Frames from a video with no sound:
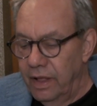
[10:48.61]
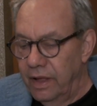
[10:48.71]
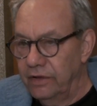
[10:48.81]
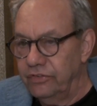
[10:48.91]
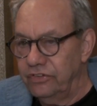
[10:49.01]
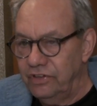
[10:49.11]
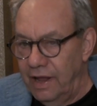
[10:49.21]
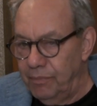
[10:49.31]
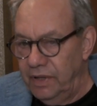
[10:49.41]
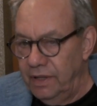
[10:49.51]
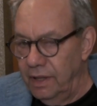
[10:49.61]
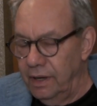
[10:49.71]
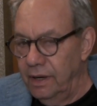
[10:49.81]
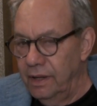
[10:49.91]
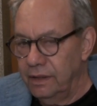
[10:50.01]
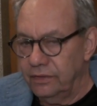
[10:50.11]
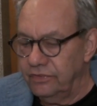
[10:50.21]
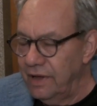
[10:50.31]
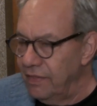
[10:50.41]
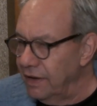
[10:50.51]
has stepped in to
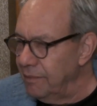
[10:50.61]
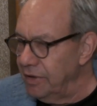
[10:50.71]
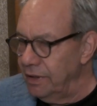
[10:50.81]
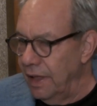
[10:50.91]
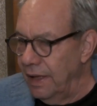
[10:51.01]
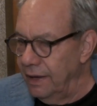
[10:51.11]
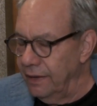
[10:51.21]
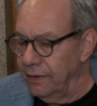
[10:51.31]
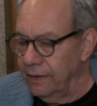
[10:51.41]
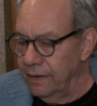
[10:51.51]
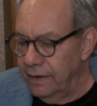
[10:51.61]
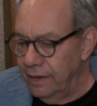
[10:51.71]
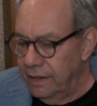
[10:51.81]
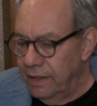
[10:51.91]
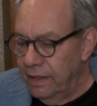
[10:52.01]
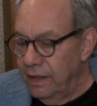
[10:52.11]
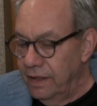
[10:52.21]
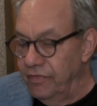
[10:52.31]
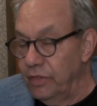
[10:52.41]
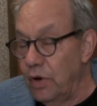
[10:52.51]
say that I'm a liar,
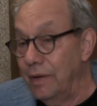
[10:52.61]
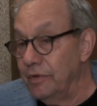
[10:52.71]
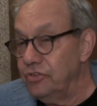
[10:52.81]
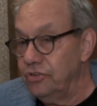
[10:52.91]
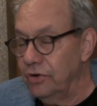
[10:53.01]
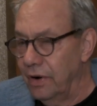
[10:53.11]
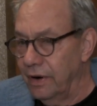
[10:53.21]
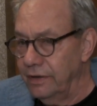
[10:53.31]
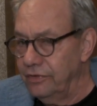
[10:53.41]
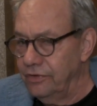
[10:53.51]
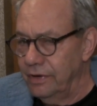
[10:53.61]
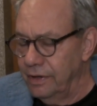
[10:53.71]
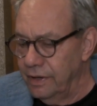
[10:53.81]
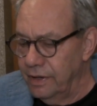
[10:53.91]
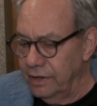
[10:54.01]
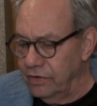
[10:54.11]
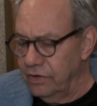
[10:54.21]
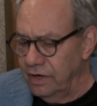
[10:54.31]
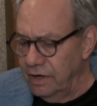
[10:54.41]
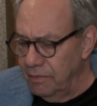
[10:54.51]
even though I'm in charge and
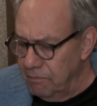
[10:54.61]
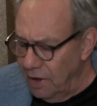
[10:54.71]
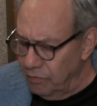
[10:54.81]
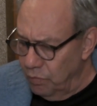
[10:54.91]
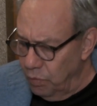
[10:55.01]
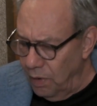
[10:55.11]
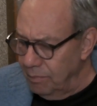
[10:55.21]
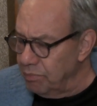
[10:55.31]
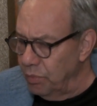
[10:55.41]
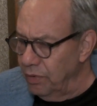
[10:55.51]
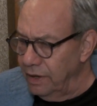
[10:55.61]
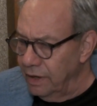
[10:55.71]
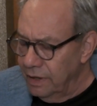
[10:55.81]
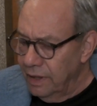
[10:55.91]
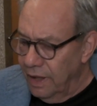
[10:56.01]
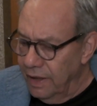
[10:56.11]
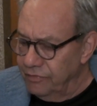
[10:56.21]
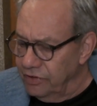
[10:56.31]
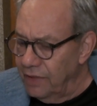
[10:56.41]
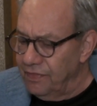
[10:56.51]
could at one point
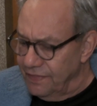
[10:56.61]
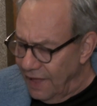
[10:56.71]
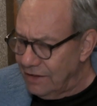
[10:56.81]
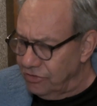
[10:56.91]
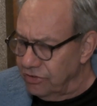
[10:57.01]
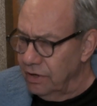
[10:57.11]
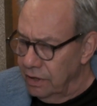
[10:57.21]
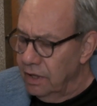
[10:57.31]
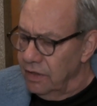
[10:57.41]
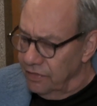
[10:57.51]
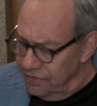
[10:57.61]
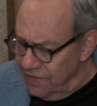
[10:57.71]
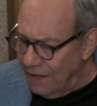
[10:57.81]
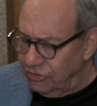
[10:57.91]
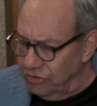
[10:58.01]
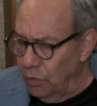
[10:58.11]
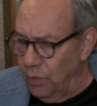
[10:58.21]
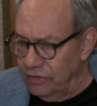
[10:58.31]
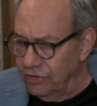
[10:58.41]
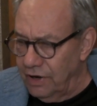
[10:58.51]
have said, that's the
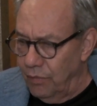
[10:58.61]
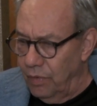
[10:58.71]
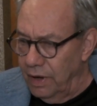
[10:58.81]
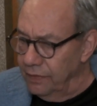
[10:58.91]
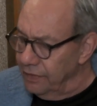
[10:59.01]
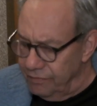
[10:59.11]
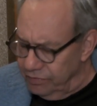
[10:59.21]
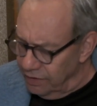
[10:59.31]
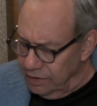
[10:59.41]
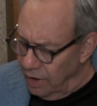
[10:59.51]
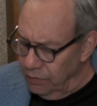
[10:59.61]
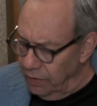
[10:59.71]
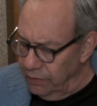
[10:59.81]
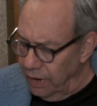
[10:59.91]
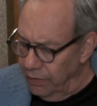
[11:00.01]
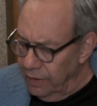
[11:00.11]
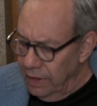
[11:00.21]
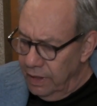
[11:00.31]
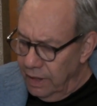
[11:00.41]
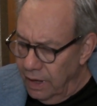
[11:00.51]
ones I want. And they've said, no.
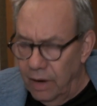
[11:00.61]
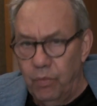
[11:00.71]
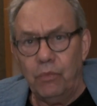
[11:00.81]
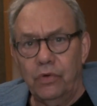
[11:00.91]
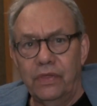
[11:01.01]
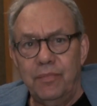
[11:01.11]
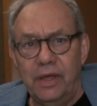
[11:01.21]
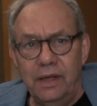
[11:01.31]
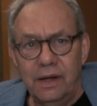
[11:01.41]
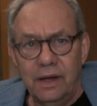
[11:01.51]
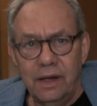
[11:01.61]
What will they be?